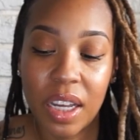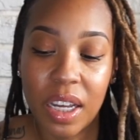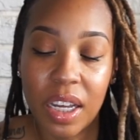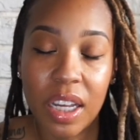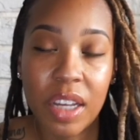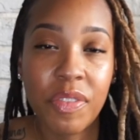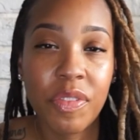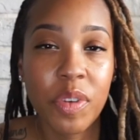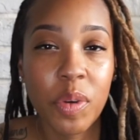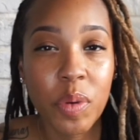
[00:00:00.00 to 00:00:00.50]

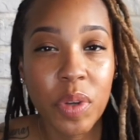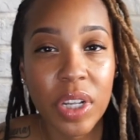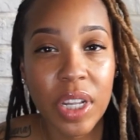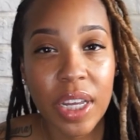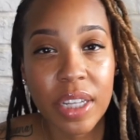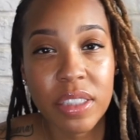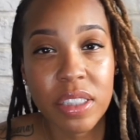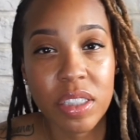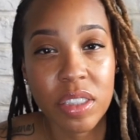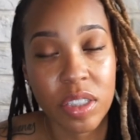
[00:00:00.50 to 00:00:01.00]
If you would
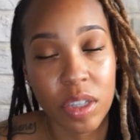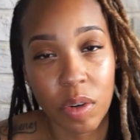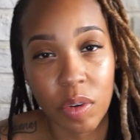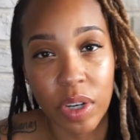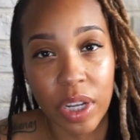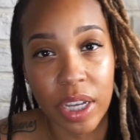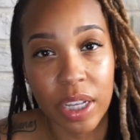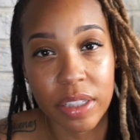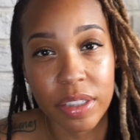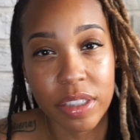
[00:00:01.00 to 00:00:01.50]
like to
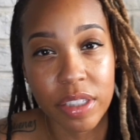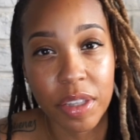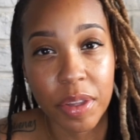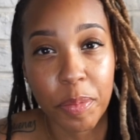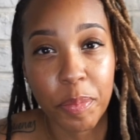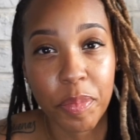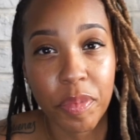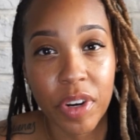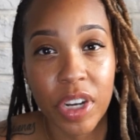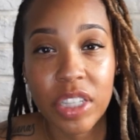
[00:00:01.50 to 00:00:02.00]
donate to the
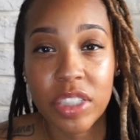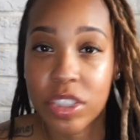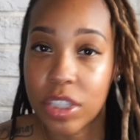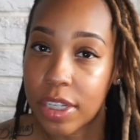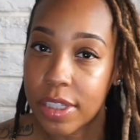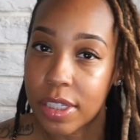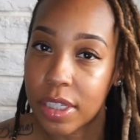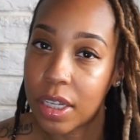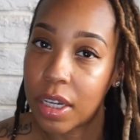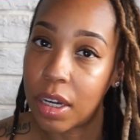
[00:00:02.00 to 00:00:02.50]
Bring
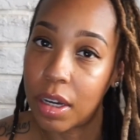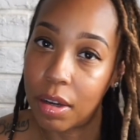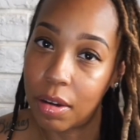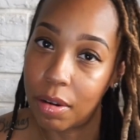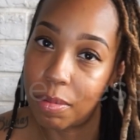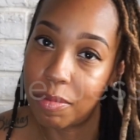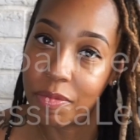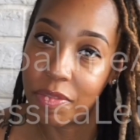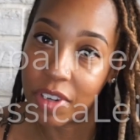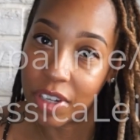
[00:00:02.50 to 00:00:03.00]
Jessica
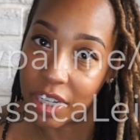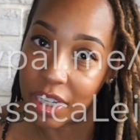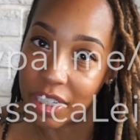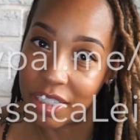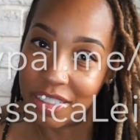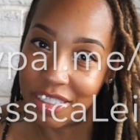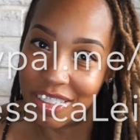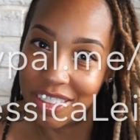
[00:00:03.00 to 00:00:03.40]
Home Fund.